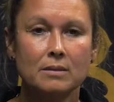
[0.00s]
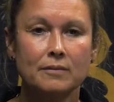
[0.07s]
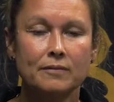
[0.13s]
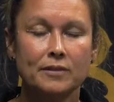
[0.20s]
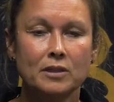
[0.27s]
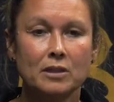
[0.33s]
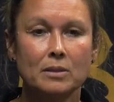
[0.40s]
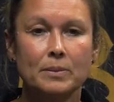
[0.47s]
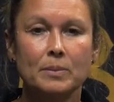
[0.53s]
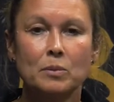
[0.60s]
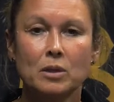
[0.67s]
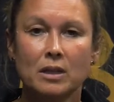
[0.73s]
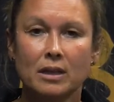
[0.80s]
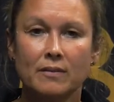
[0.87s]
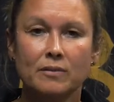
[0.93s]
to feel a little bit
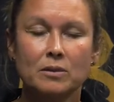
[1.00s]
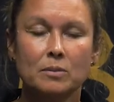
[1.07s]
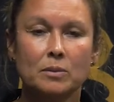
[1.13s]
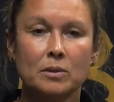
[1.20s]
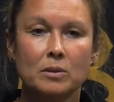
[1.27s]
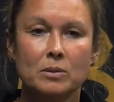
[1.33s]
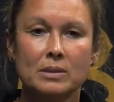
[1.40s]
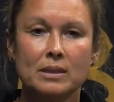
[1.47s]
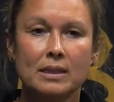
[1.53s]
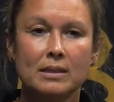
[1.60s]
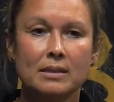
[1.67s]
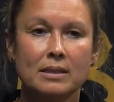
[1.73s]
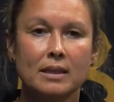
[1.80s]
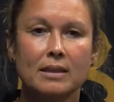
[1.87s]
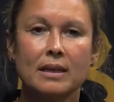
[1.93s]
more comfortable. It was
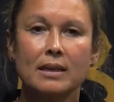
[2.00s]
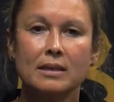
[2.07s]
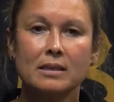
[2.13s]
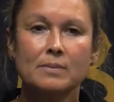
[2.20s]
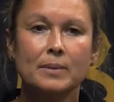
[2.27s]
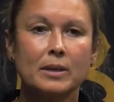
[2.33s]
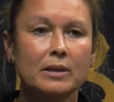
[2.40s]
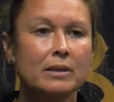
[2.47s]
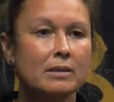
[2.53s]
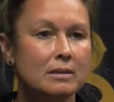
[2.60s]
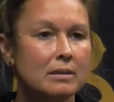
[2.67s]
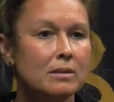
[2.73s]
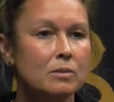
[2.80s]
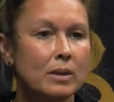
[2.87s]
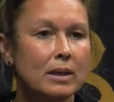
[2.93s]
nice to get that
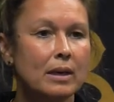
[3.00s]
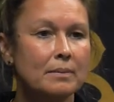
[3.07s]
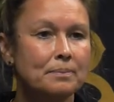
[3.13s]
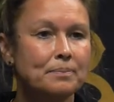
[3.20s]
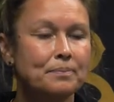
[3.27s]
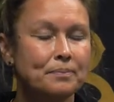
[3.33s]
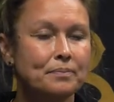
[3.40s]
experience this weekend.